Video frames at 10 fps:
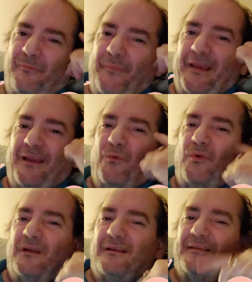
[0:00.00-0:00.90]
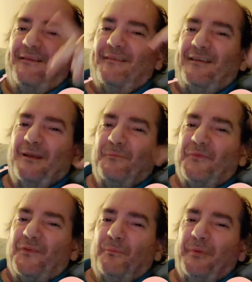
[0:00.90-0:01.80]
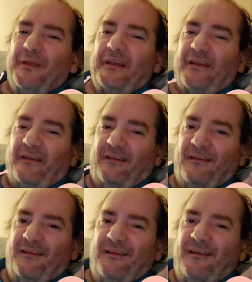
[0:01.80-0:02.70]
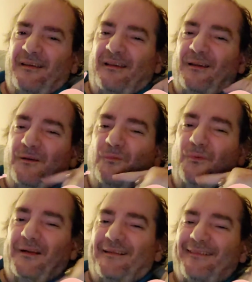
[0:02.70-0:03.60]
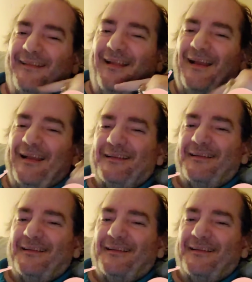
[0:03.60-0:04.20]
Make what seems to be what it's not.